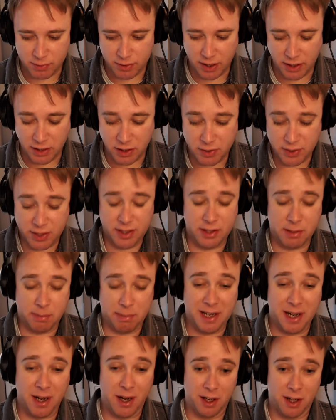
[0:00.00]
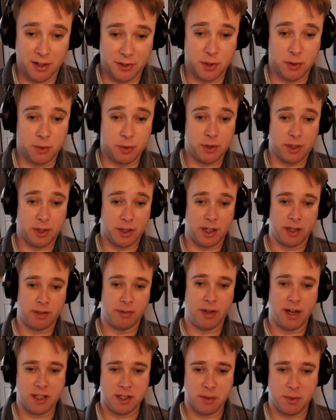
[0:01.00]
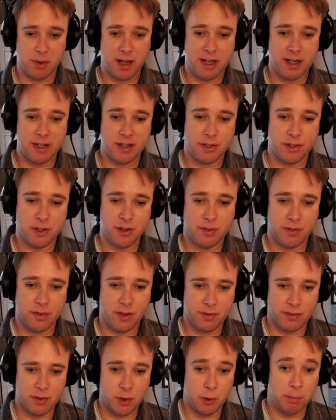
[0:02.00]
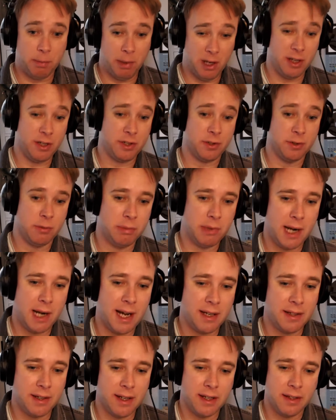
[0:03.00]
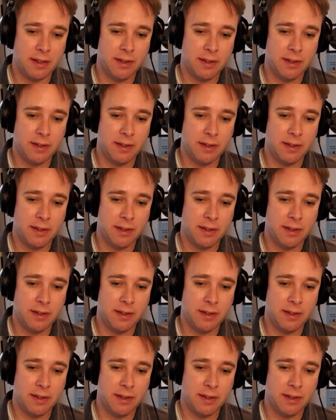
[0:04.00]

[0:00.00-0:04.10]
use it as a PR tool to kind of raise awareness of your personal brand then?